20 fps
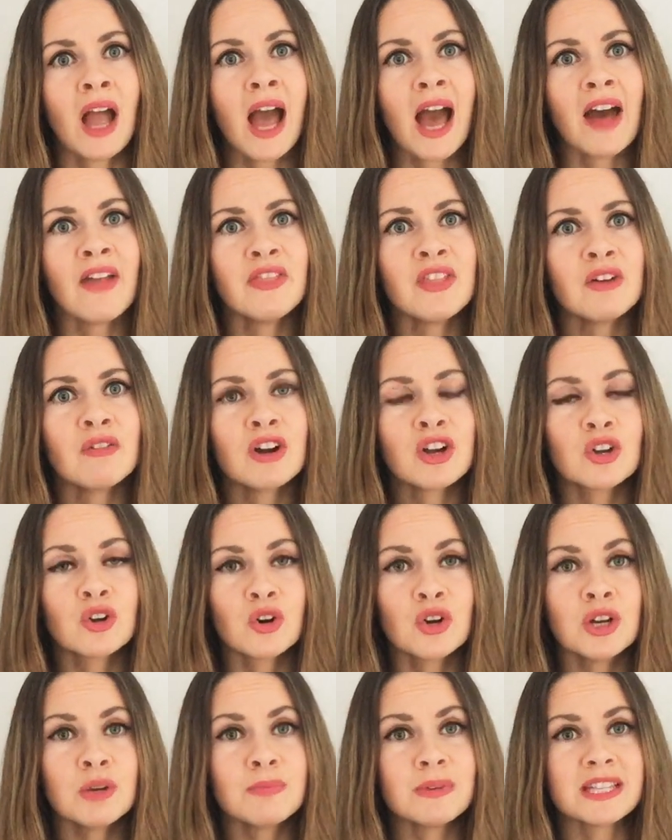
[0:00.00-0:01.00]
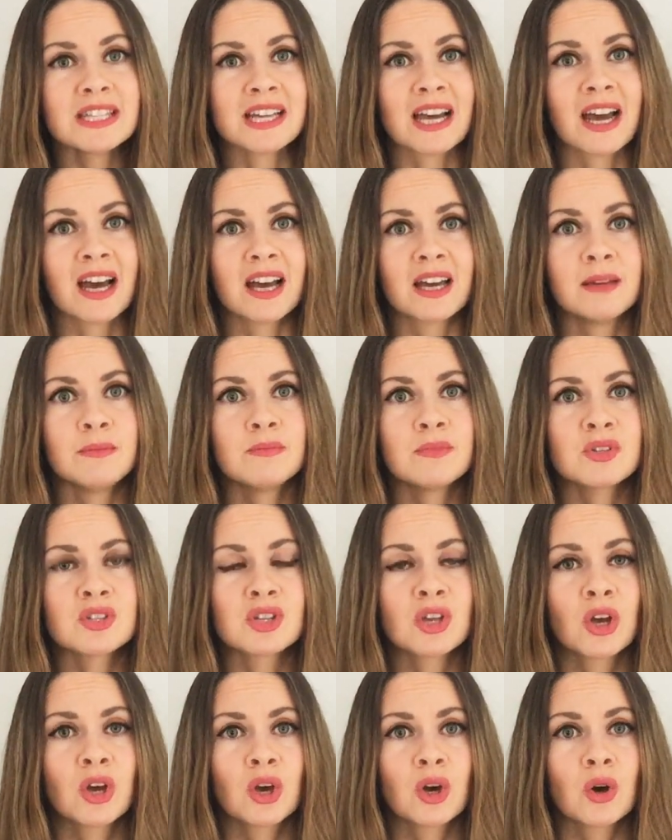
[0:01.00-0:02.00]
And there are going to be
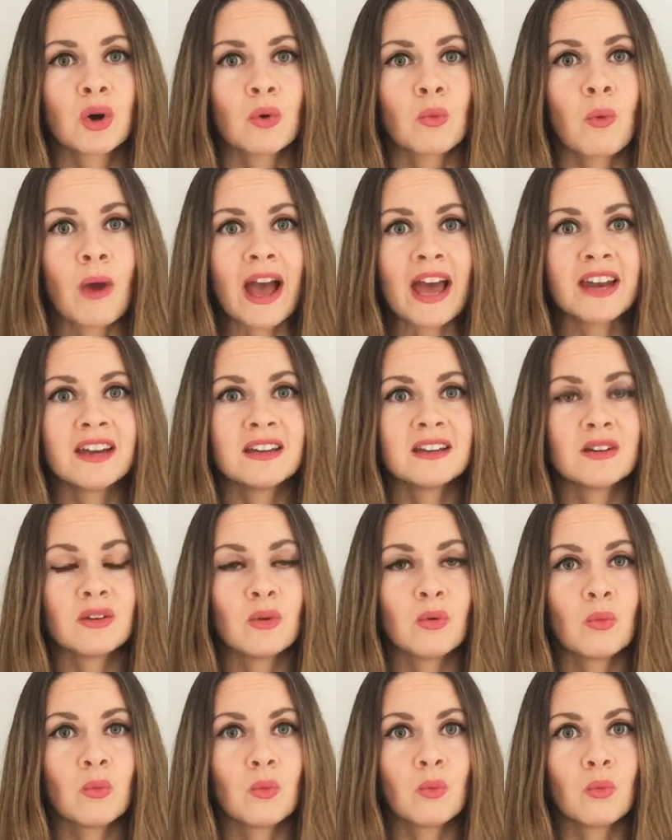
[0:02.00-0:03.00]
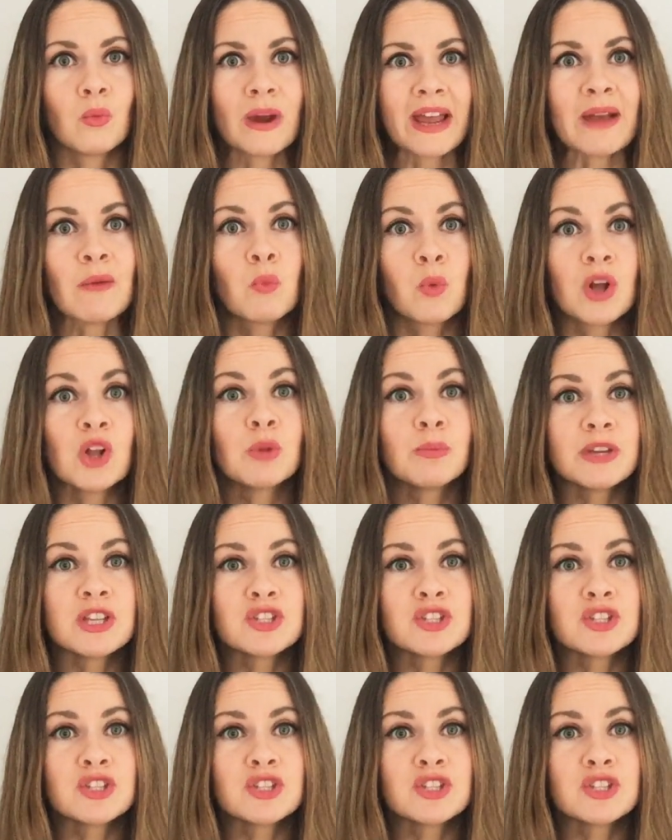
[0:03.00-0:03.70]
times when it will be